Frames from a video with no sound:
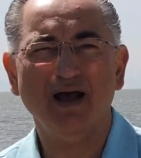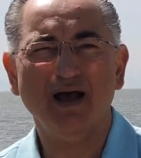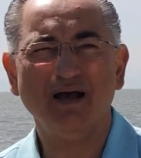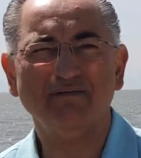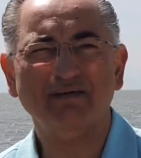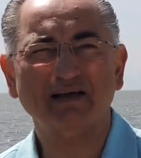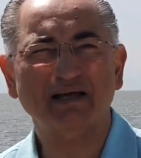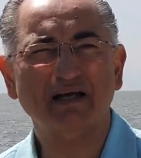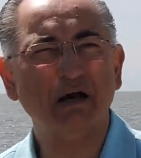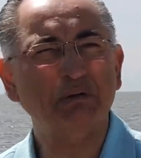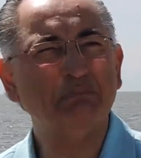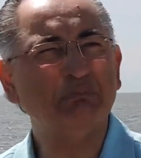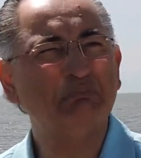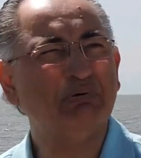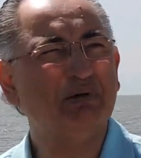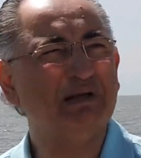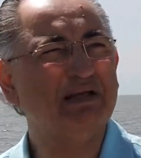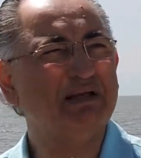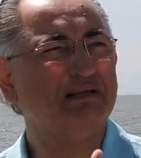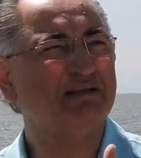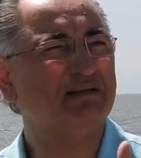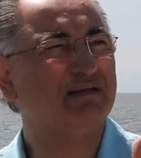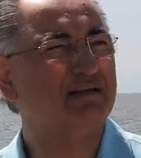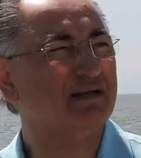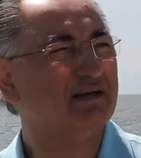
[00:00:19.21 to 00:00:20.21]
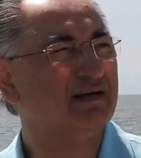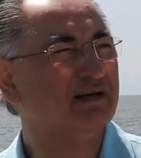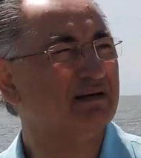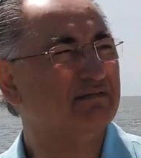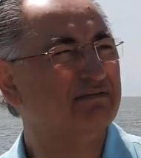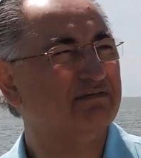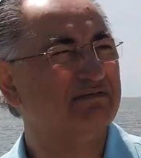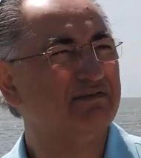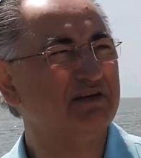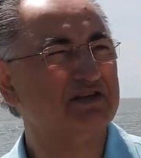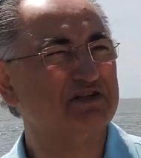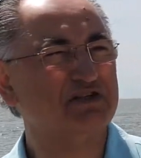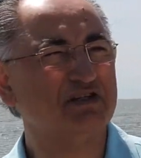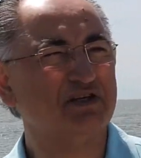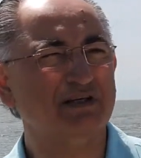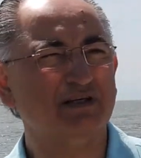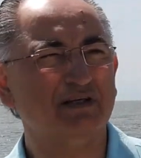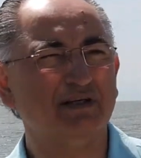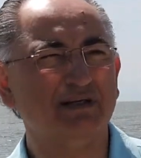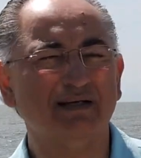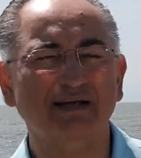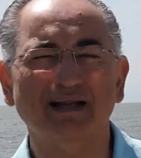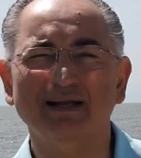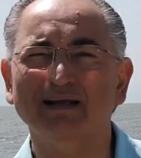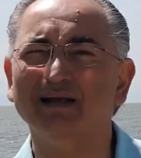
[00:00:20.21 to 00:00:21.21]
have a complete
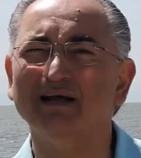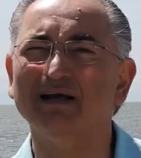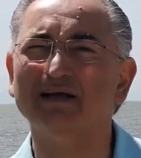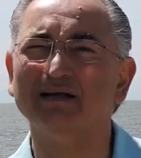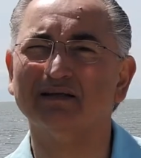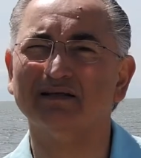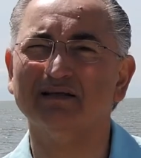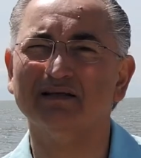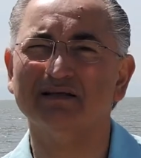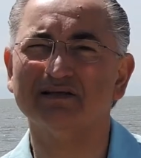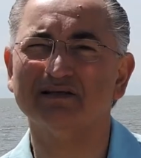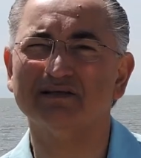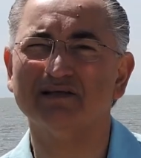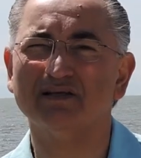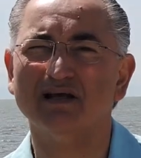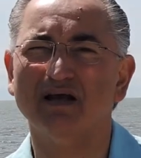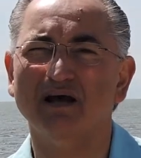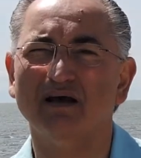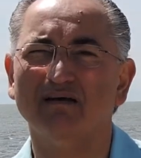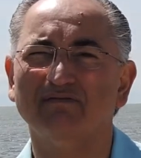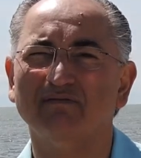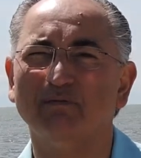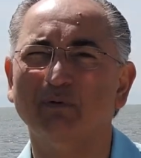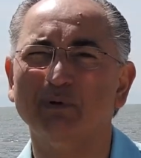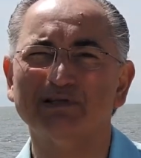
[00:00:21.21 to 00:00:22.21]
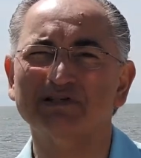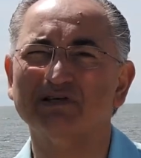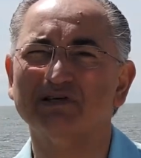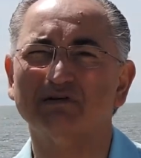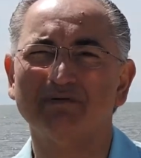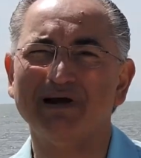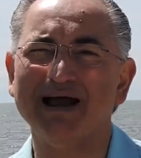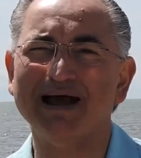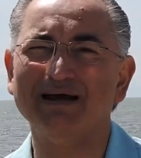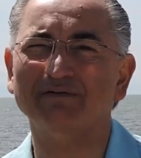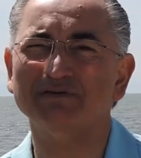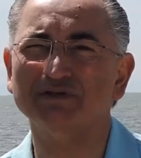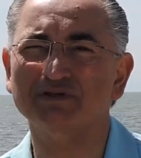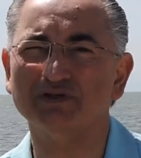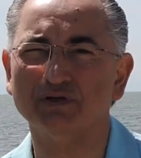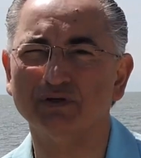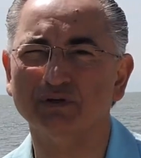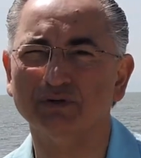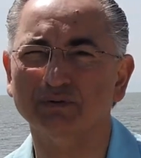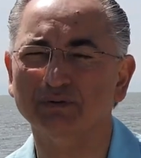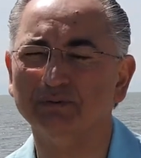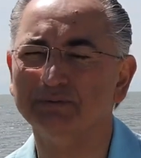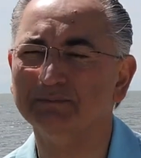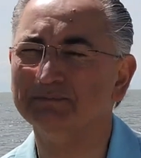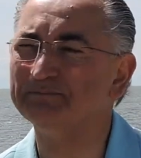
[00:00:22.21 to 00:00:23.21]
vision and alertness of what's around
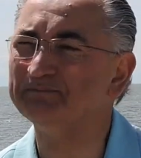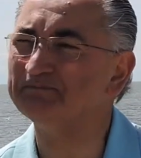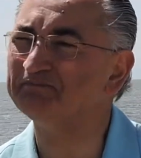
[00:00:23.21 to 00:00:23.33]
you.